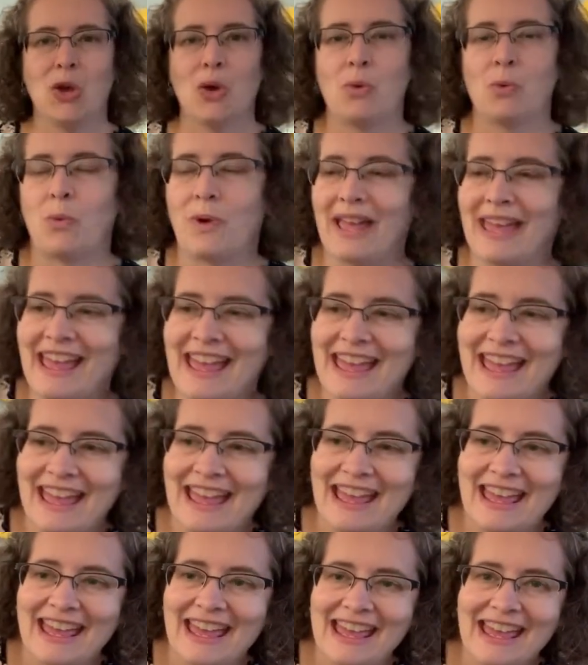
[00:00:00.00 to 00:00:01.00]

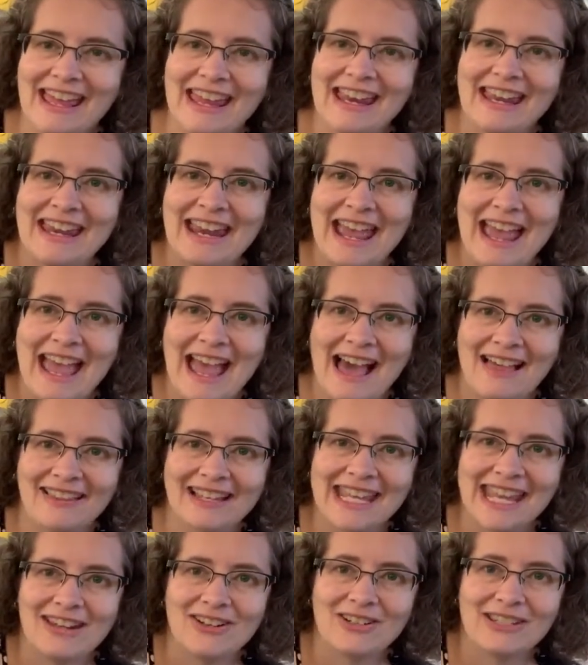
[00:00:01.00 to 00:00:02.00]
When
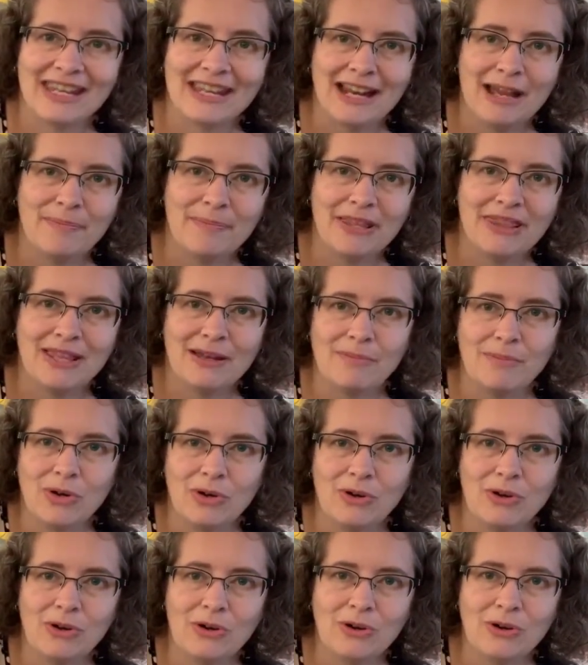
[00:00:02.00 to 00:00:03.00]
alligators get up in the
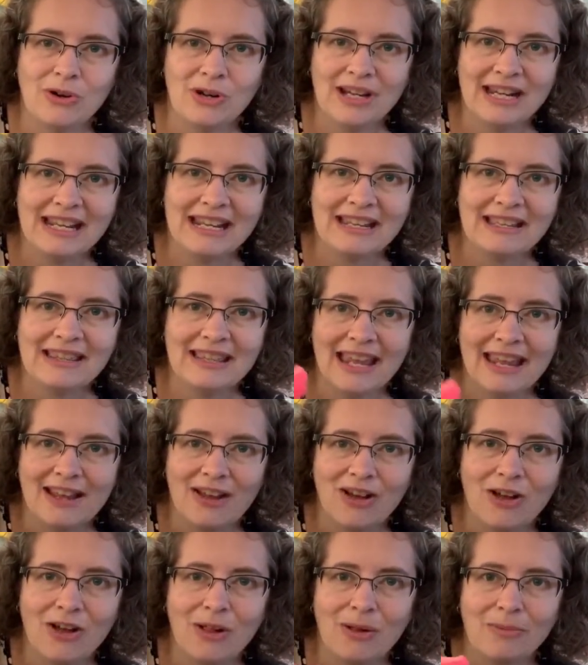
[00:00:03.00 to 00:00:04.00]
morning, they
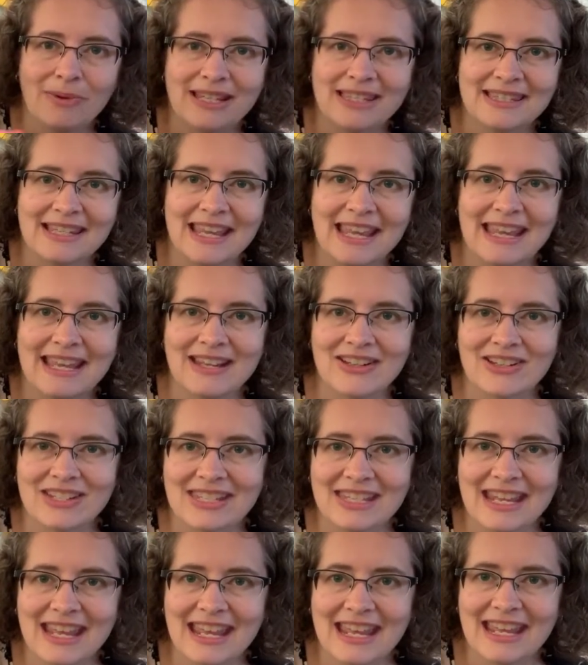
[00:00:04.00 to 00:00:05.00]
always say good
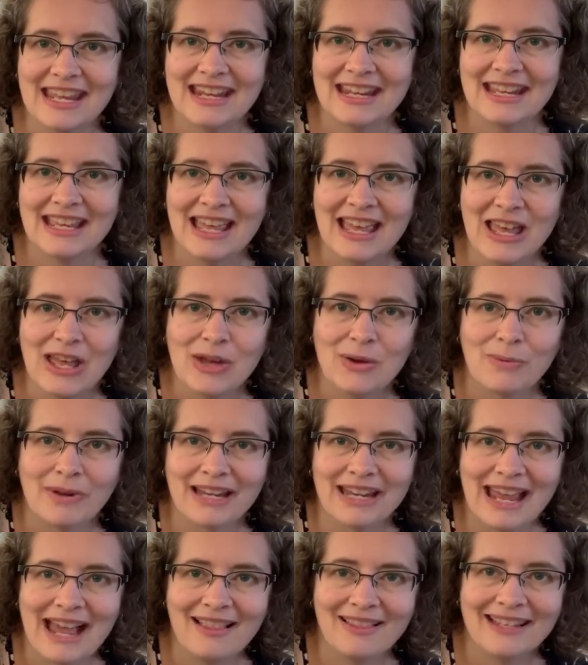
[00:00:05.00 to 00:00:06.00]
day.
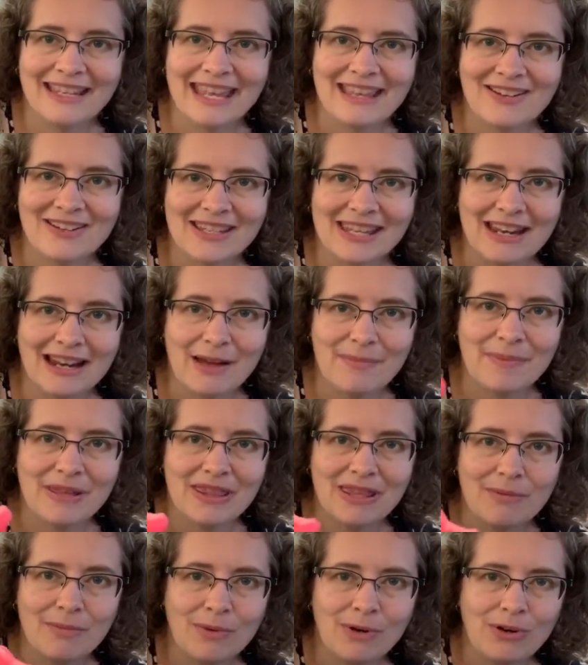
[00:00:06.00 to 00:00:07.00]
When alligators get up
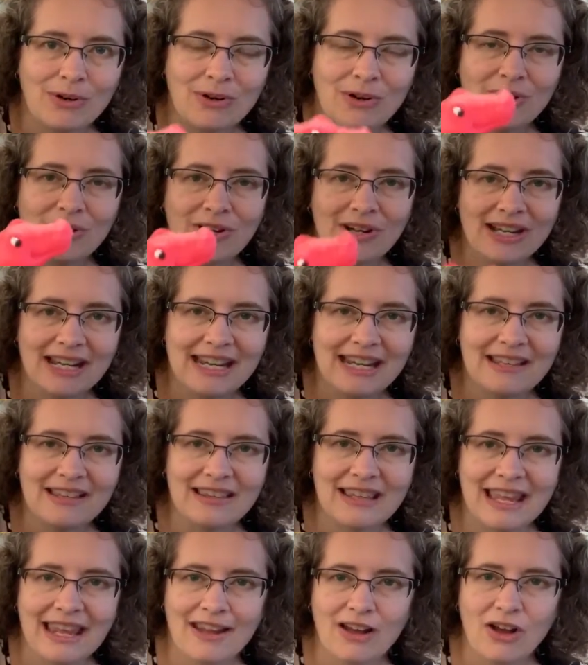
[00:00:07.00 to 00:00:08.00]
in the
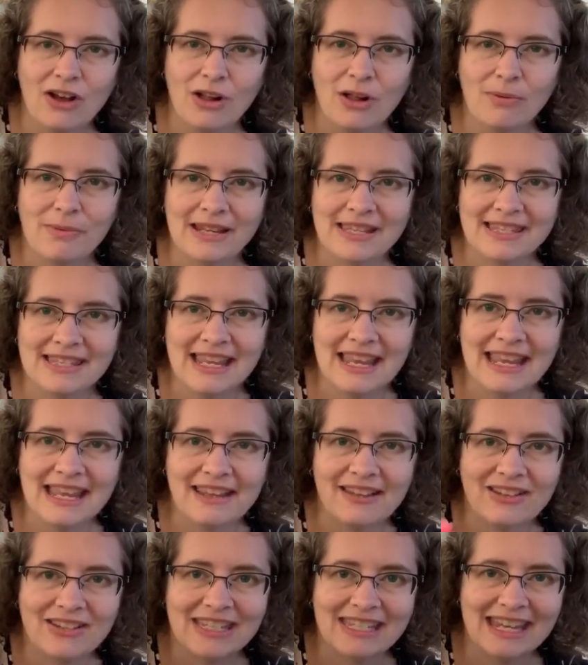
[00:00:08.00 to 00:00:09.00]
morning, they always say
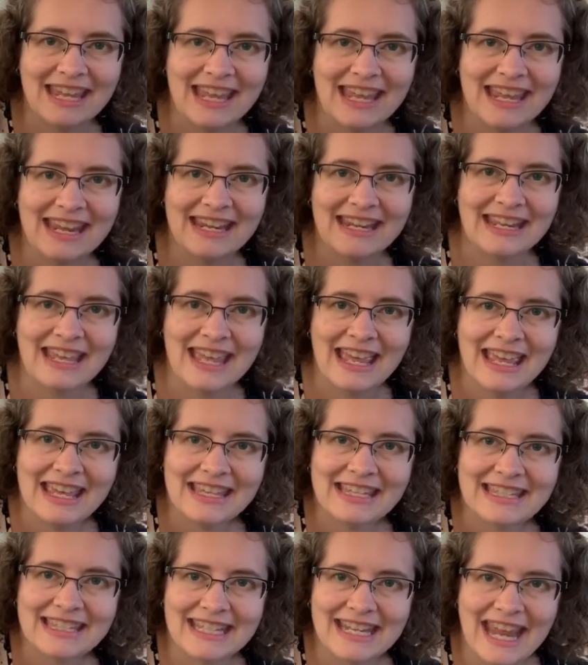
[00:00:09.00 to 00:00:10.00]
good day.
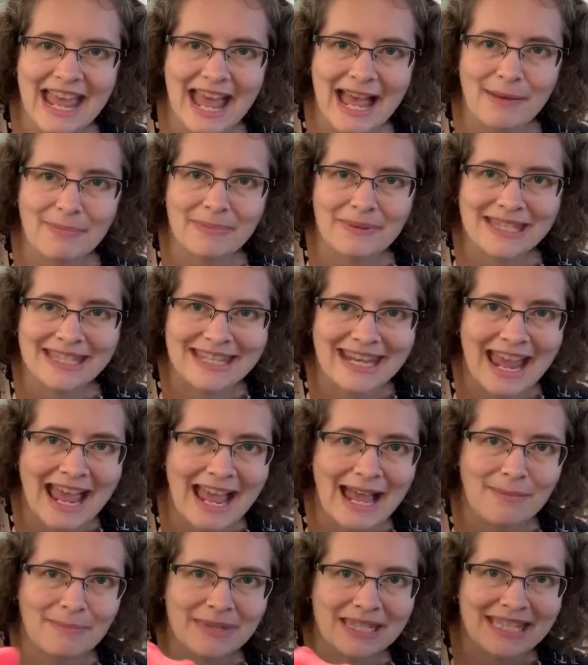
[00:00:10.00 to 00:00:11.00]
Snap,
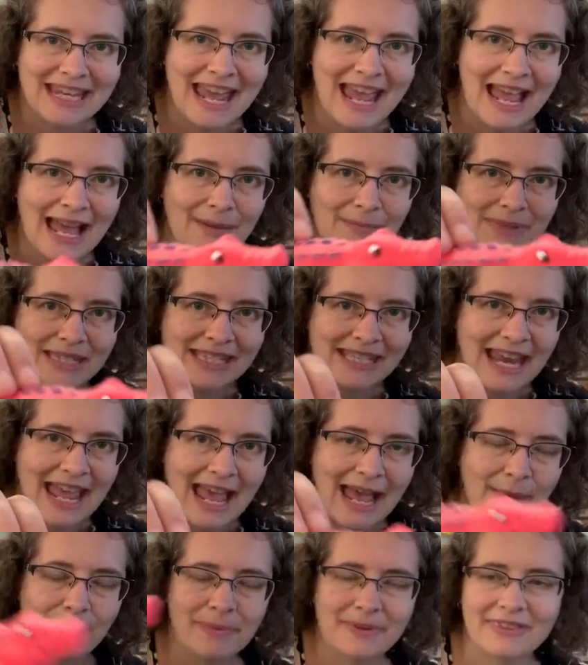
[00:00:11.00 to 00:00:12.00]
snap, snap,
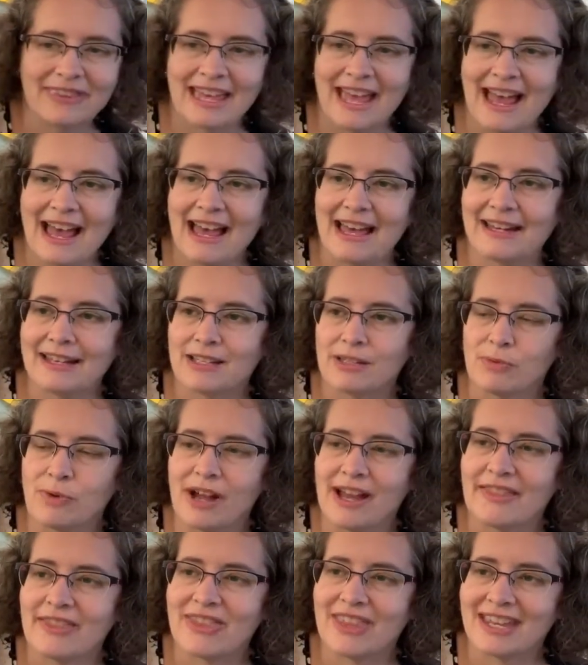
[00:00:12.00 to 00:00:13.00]
snap, that is
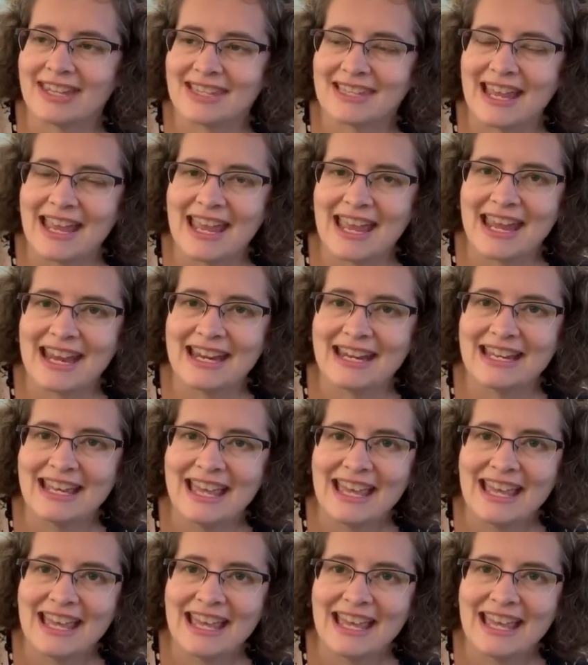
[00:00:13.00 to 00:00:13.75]
what they say.